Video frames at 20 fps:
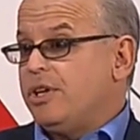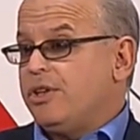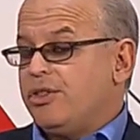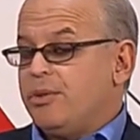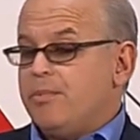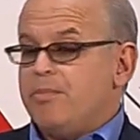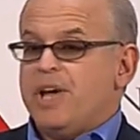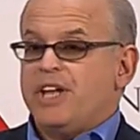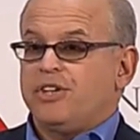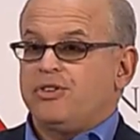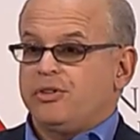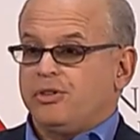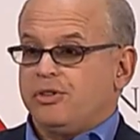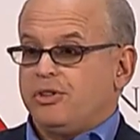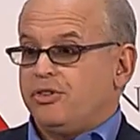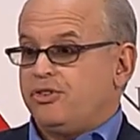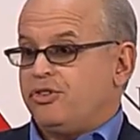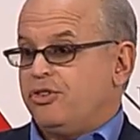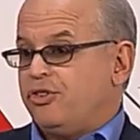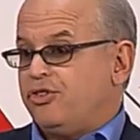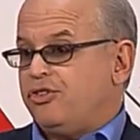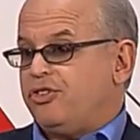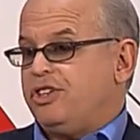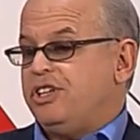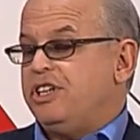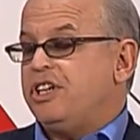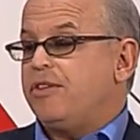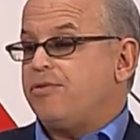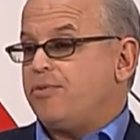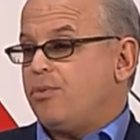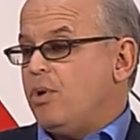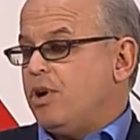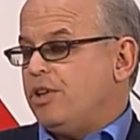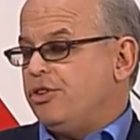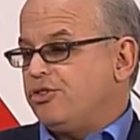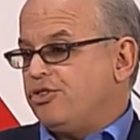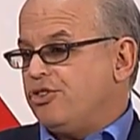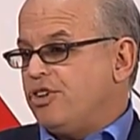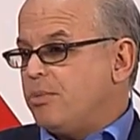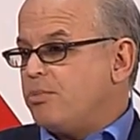The Mentalist is
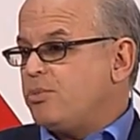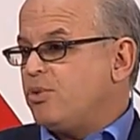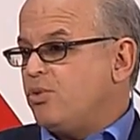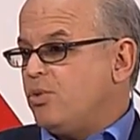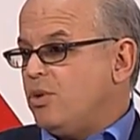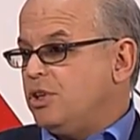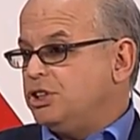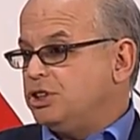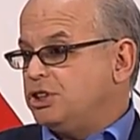TF1's #1